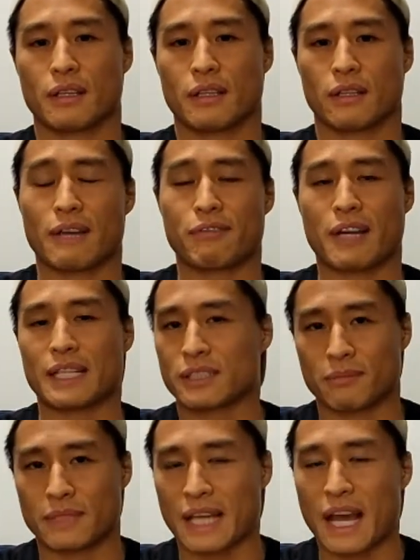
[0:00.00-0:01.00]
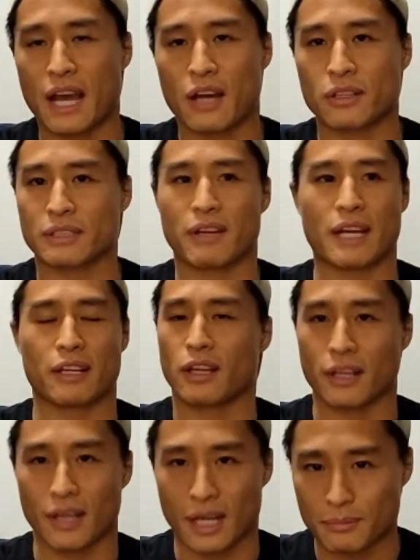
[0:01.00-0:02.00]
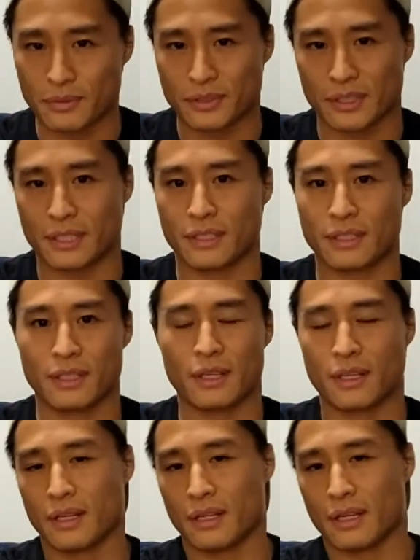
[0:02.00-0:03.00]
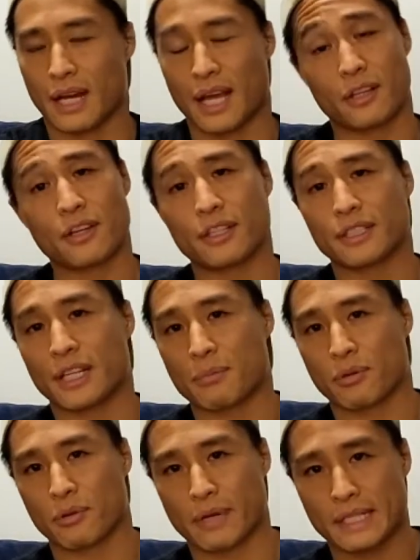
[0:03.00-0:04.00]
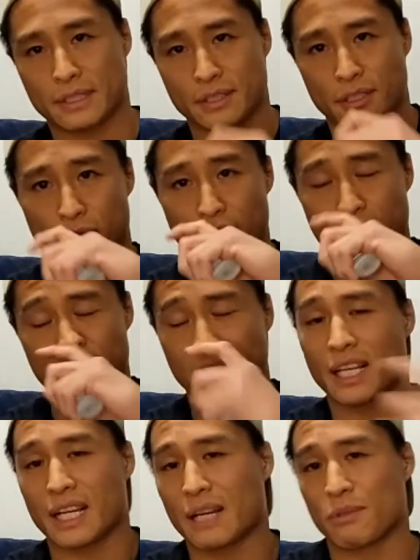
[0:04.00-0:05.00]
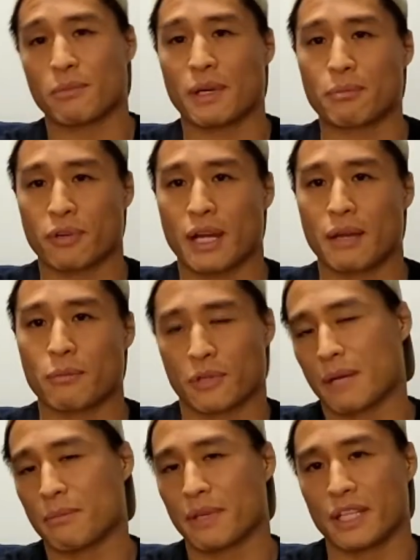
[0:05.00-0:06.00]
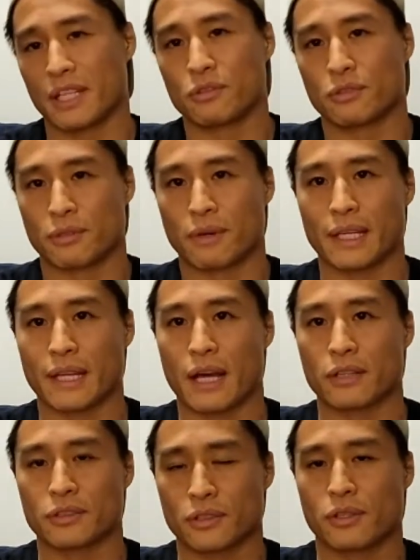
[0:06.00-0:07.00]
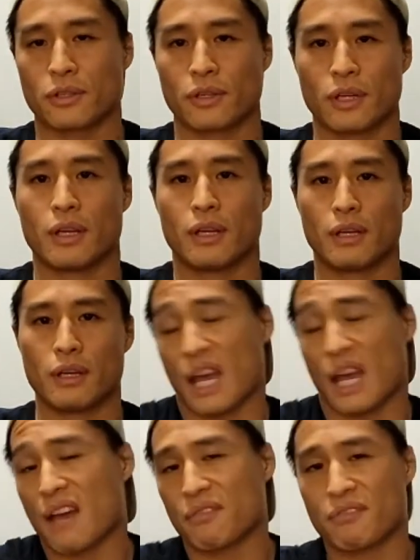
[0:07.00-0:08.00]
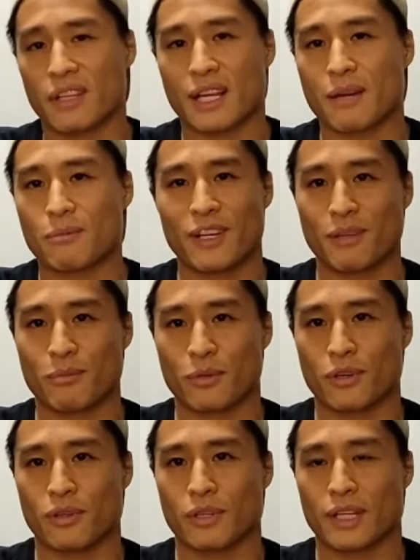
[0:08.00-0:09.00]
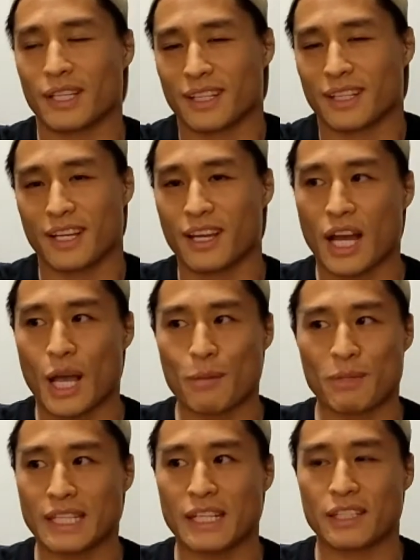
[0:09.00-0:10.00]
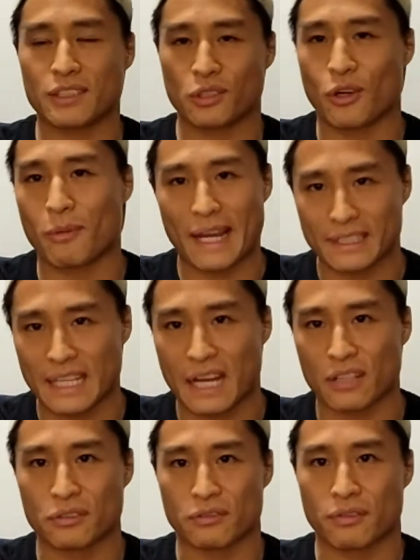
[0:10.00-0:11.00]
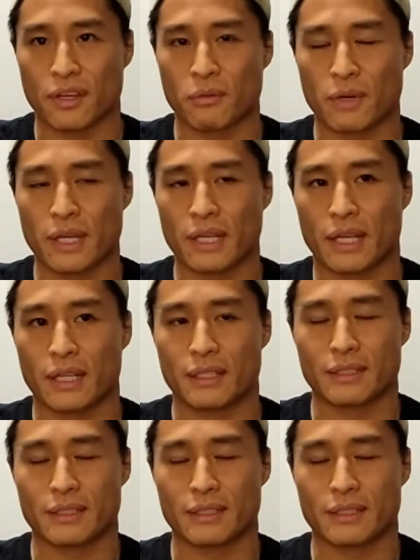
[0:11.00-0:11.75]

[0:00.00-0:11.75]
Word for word: you know, I've had some downs. I've had a lot of ups, and I learned and I progressed. You know, I feel like I'm in my prime or coming into it right now. So, yeah, I feel like I'm ready, bro. Like, I'm excited to go back down to featherweight, and